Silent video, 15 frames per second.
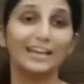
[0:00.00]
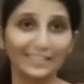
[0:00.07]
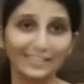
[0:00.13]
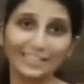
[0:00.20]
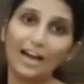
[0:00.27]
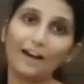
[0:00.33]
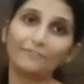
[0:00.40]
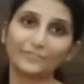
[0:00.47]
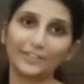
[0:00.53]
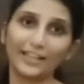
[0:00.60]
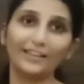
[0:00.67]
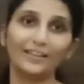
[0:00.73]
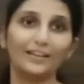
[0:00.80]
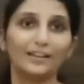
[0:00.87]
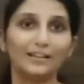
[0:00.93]

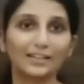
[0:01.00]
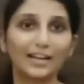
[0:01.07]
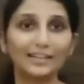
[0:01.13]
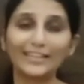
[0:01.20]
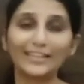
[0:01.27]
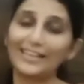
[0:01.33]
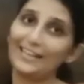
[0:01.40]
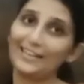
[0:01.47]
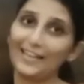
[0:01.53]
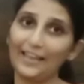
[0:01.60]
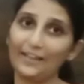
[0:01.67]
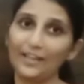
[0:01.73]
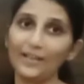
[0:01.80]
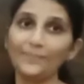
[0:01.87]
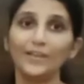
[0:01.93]
grafting, cutting and
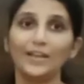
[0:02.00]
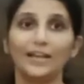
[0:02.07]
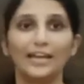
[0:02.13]
layering.